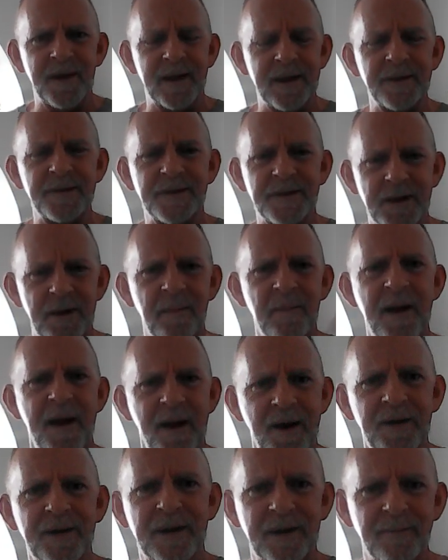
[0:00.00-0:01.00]
It's an
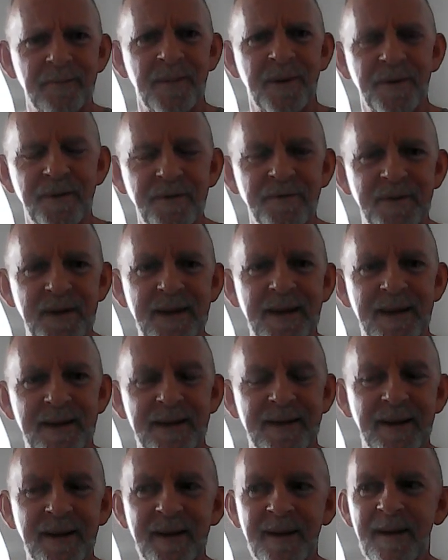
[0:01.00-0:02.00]
American movie.
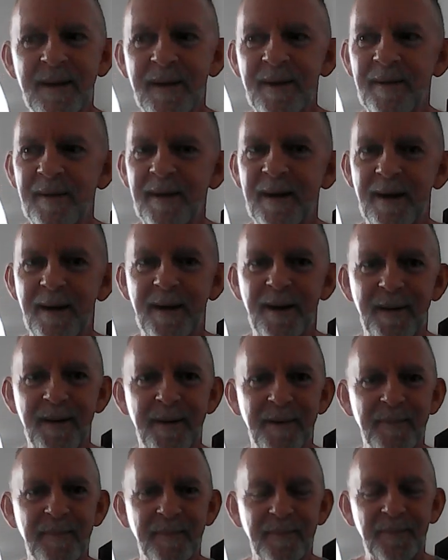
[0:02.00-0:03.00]
And, uh,